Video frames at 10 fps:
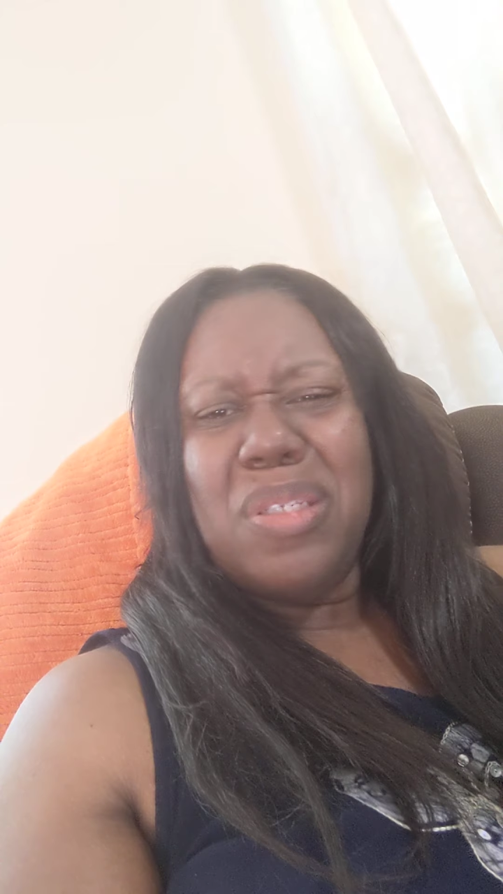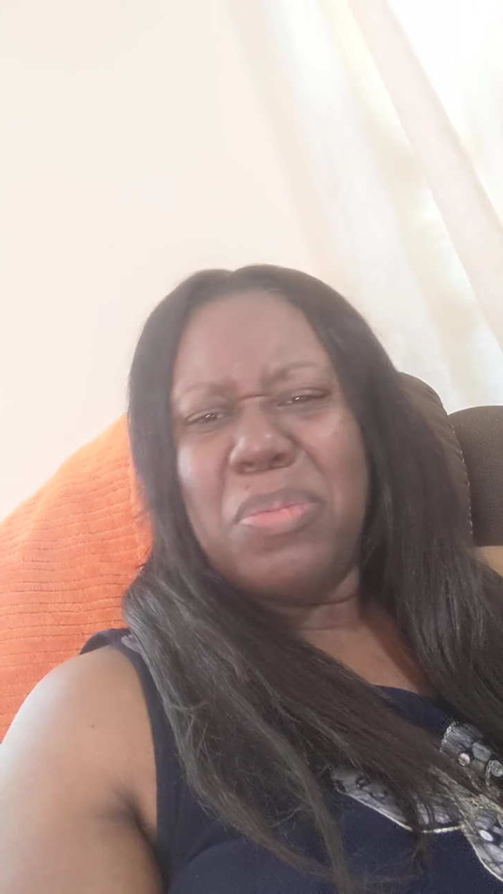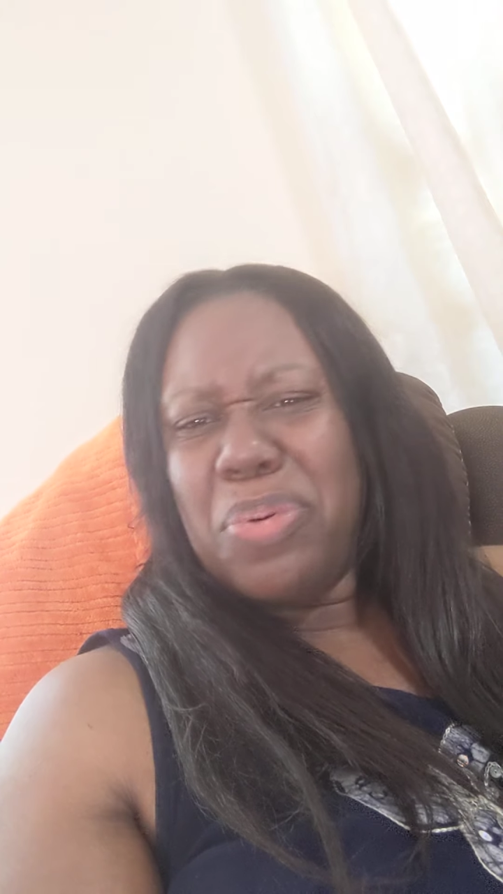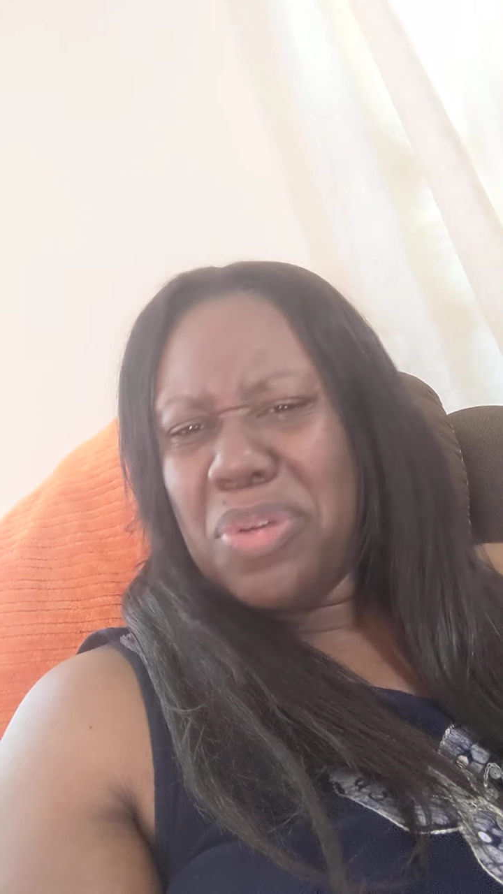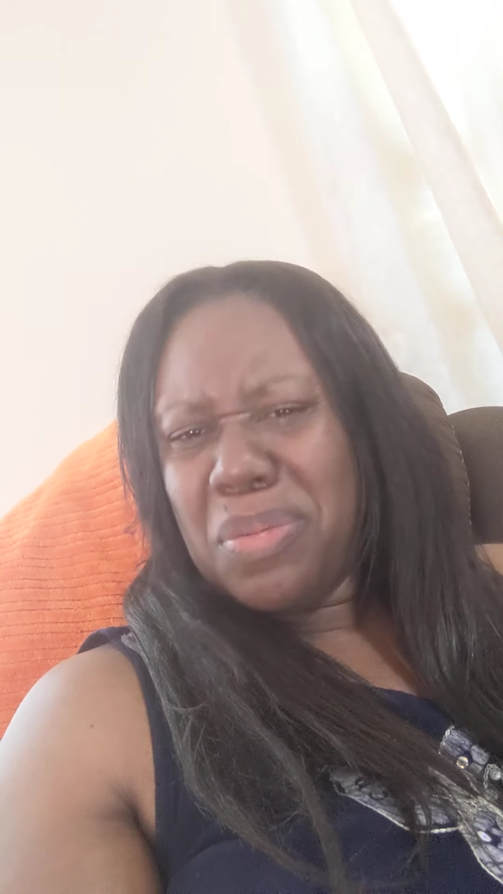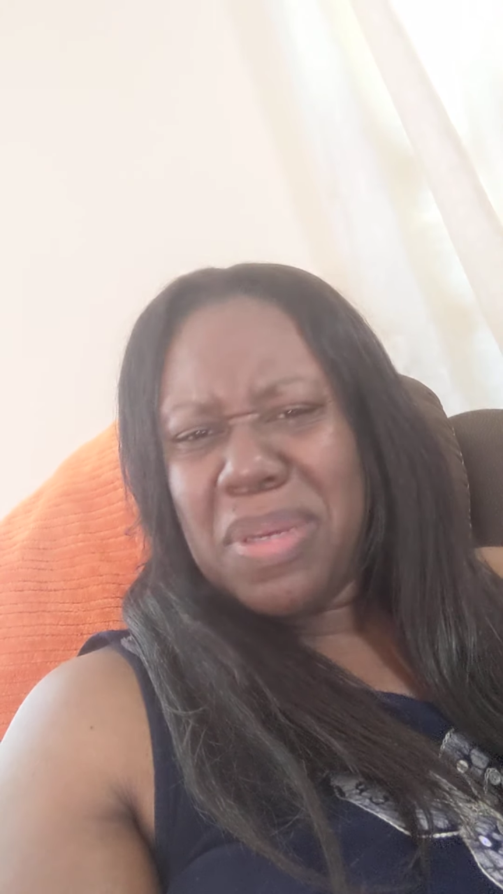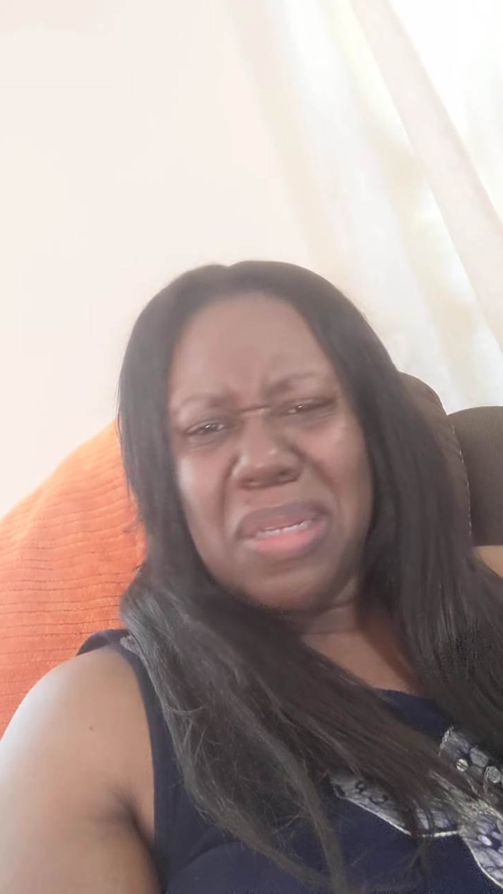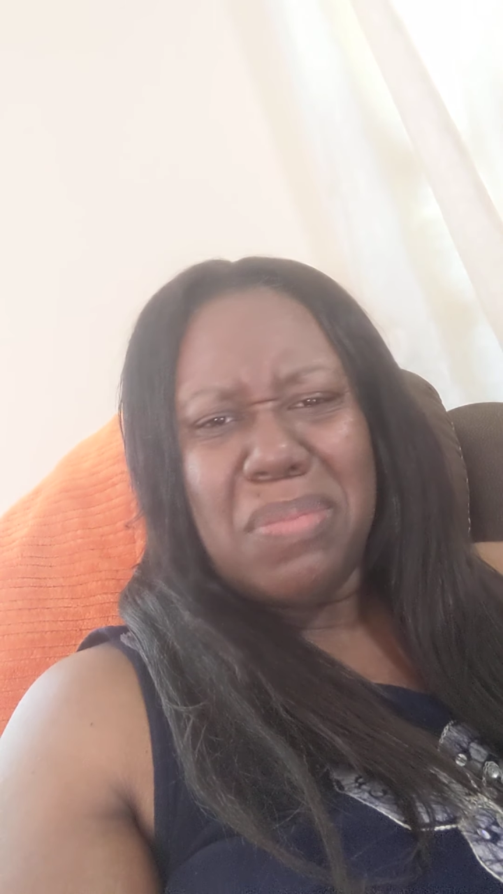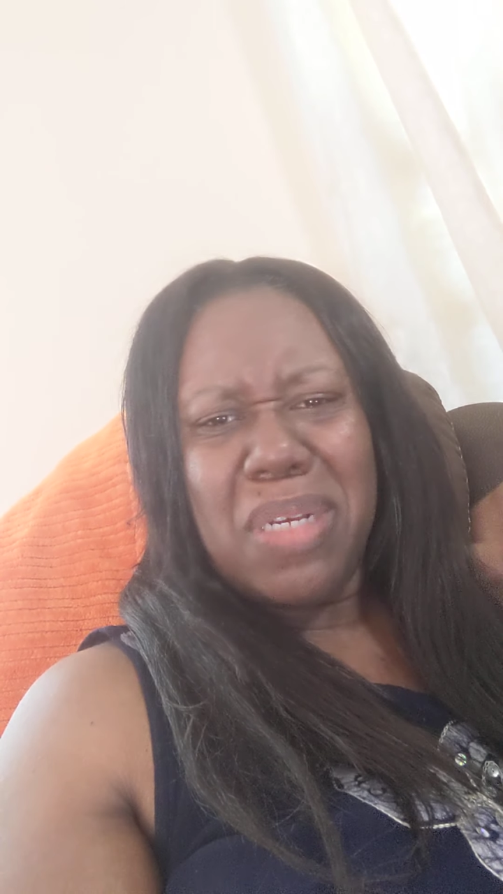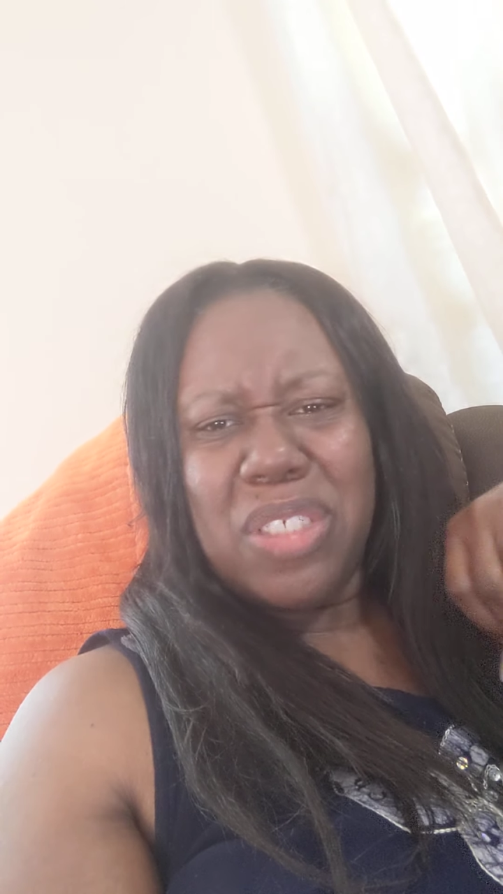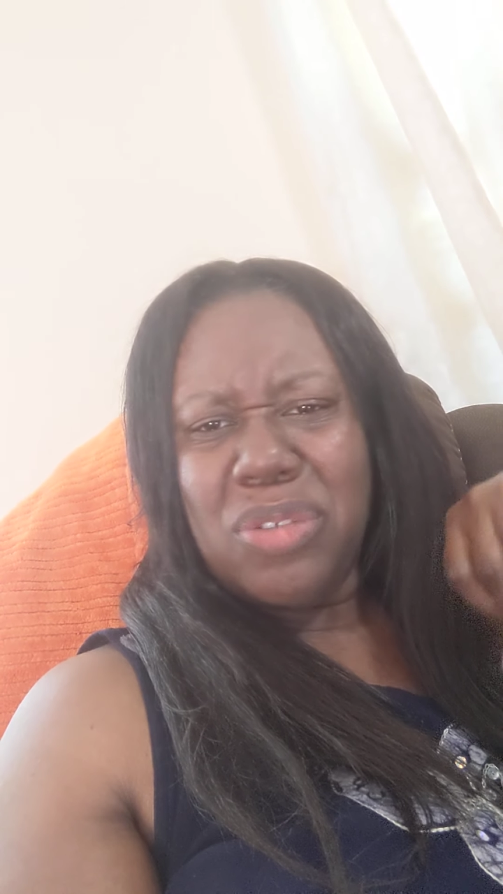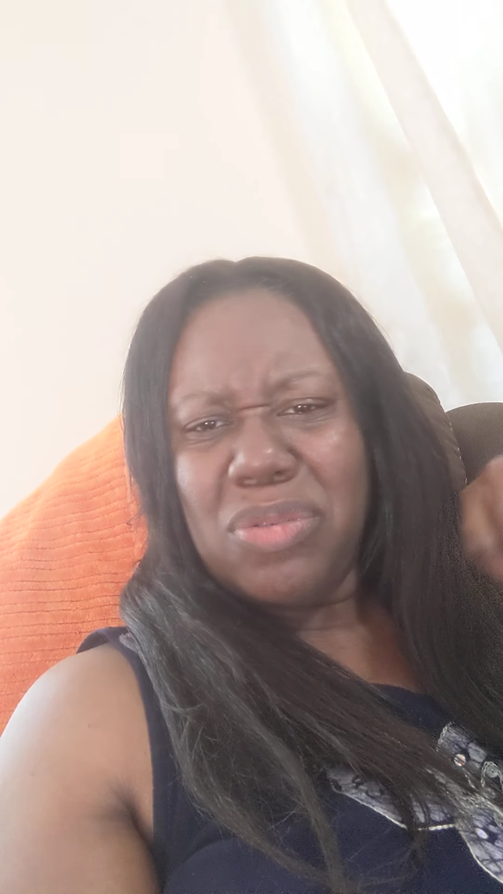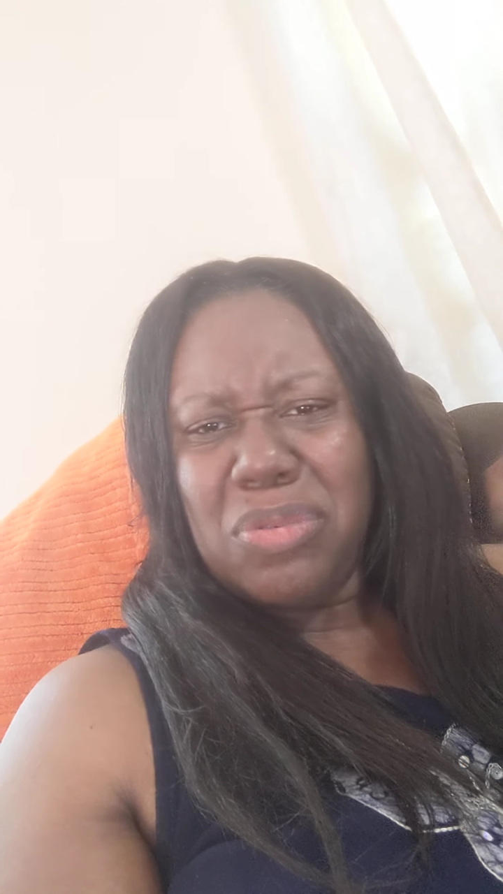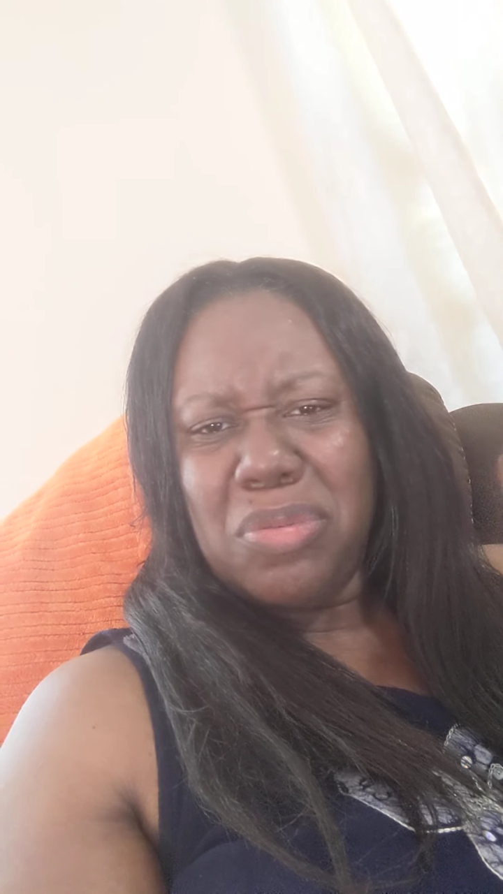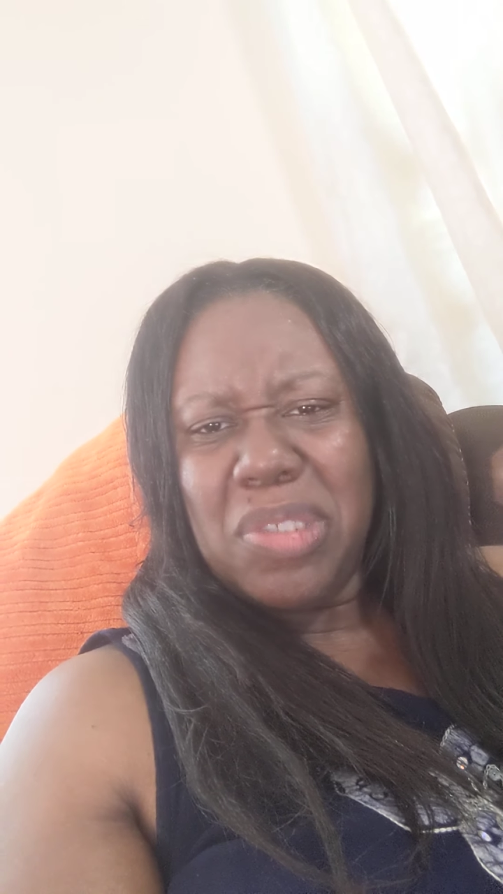some portobello
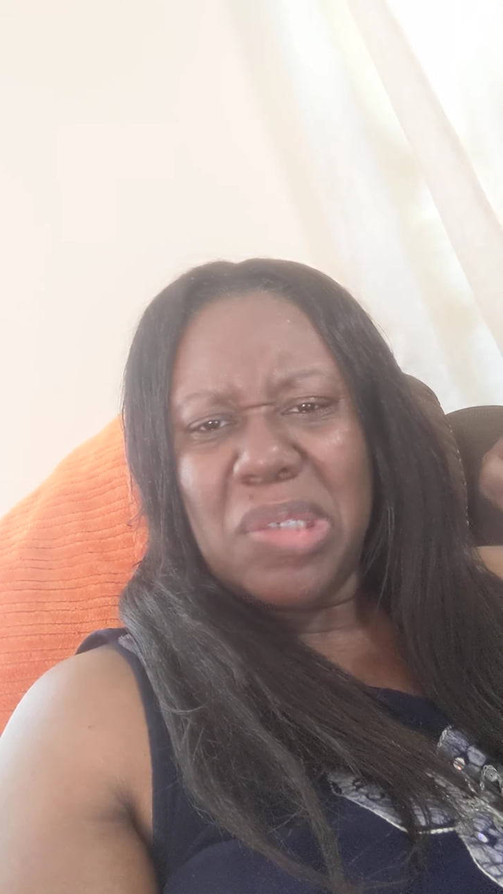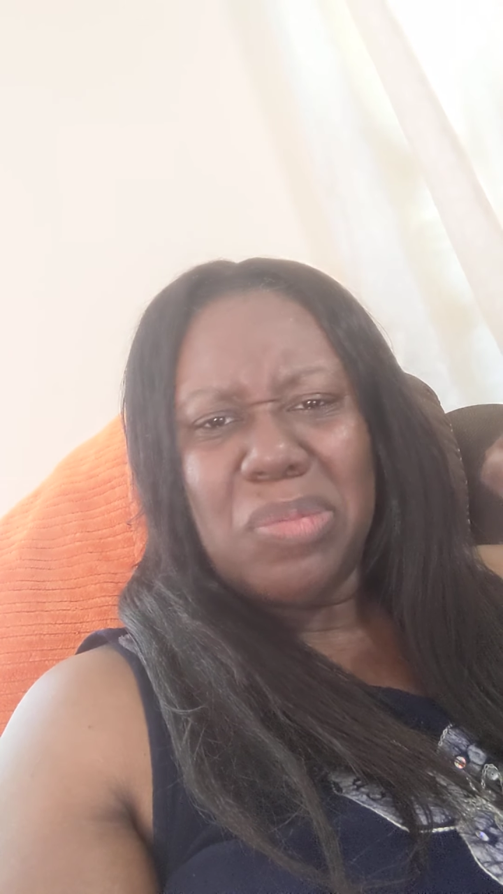mushrooms,